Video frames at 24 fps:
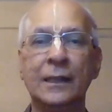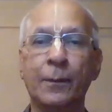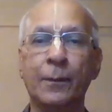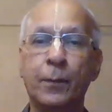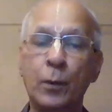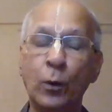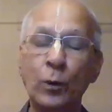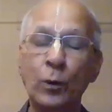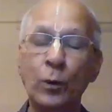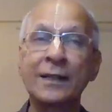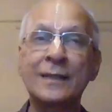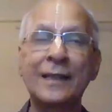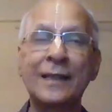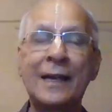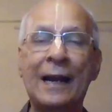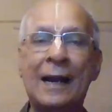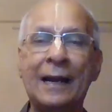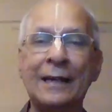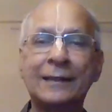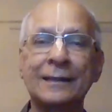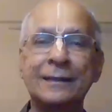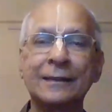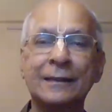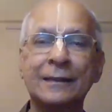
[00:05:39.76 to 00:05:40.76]
And the beauty is
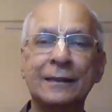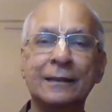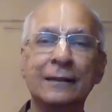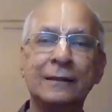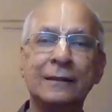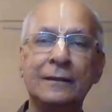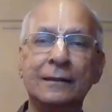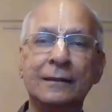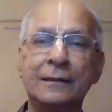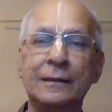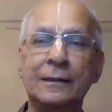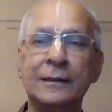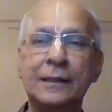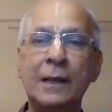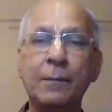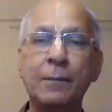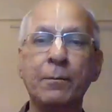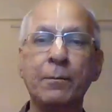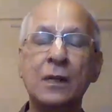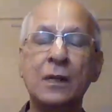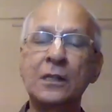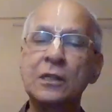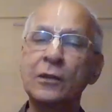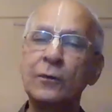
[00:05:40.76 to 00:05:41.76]
that
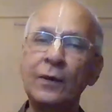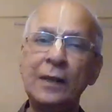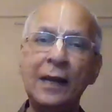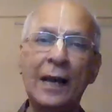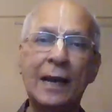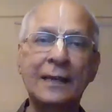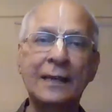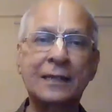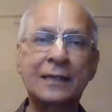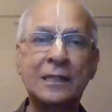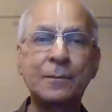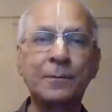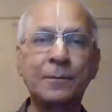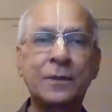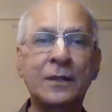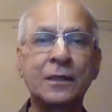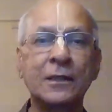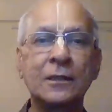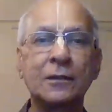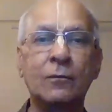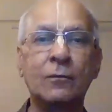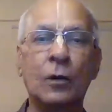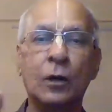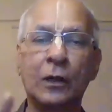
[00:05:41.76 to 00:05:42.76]
they mercifully
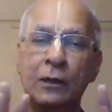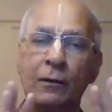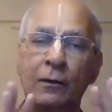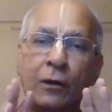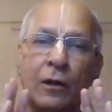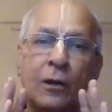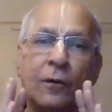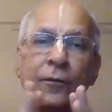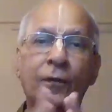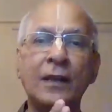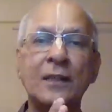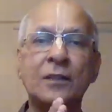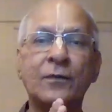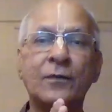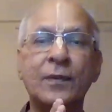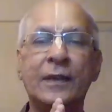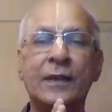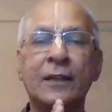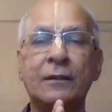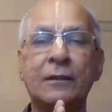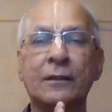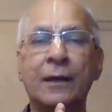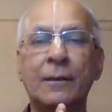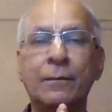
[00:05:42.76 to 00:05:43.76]
accept whatever offerings
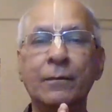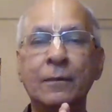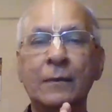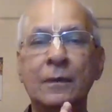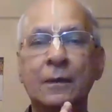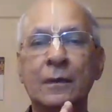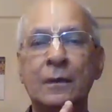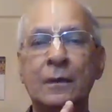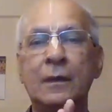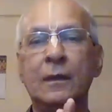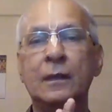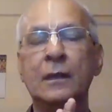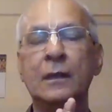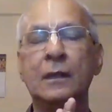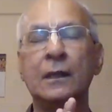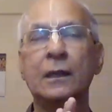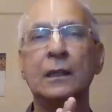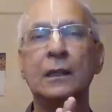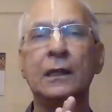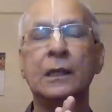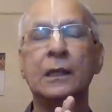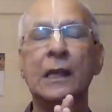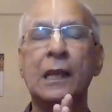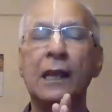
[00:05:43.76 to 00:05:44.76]
we give them,
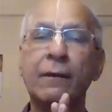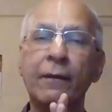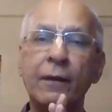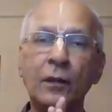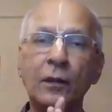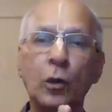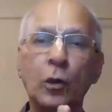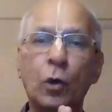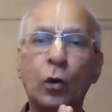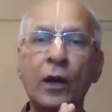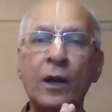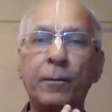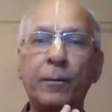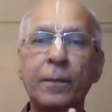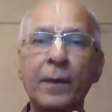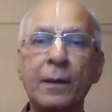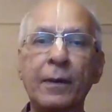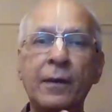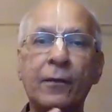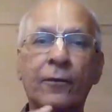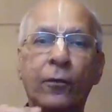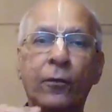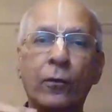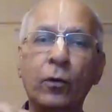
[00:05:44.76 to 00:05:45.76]
even though it
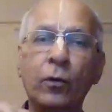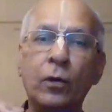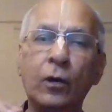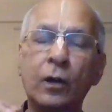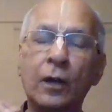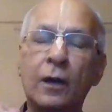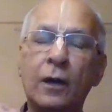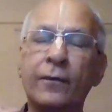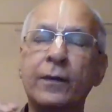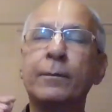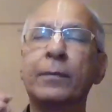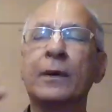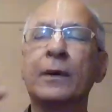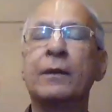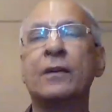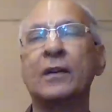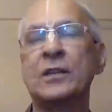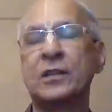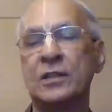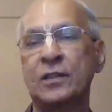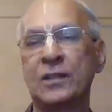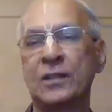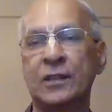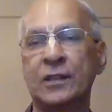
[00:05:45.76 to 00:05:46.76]
may be full of
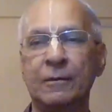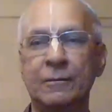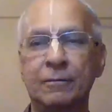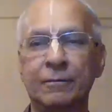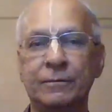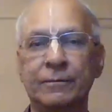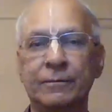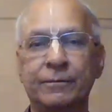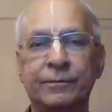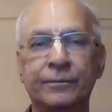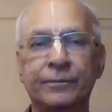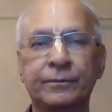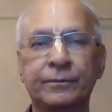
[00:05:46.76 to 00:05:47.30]
imperfections.